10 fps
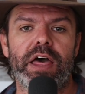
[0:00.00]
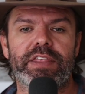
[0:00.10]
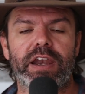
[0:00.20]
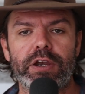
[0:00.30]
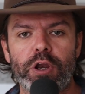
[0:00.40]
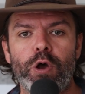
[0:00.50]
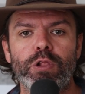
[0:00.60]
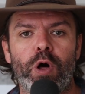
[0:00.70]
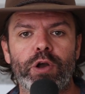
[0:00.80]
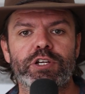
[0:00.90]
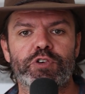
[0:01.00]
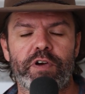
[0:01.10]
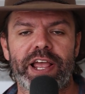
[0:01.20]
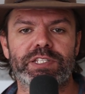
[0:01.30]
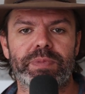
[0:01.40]
that are no longer
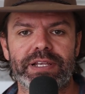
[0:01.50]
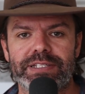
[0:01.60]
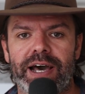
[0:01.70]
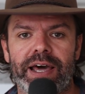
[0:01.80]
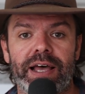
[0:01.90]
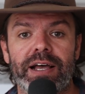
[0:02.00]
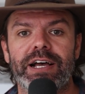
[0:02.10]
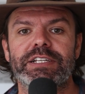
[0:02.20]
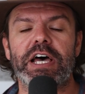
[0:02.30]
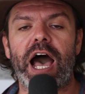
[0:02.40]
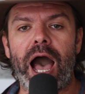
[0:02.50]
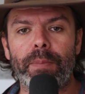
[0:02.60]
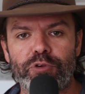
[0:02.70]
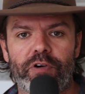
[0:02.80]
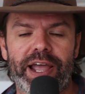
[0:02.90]
transmitting data to
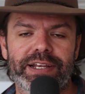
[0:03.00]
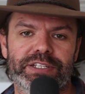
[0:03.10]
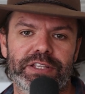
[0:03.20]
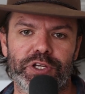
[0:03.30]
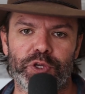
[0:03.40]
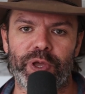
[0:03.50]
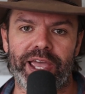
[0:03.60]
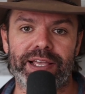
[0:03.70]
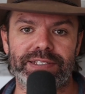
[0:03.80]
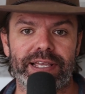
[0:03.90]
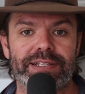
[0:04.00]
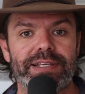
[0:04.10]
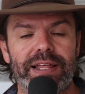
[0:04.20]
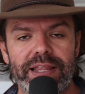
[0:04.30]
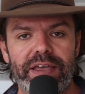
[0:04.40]
upgrade to the new AirSense
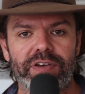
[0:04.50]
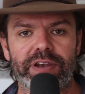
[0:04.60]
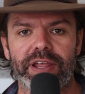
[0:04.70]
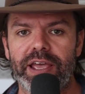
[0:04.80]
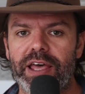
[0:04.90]
11.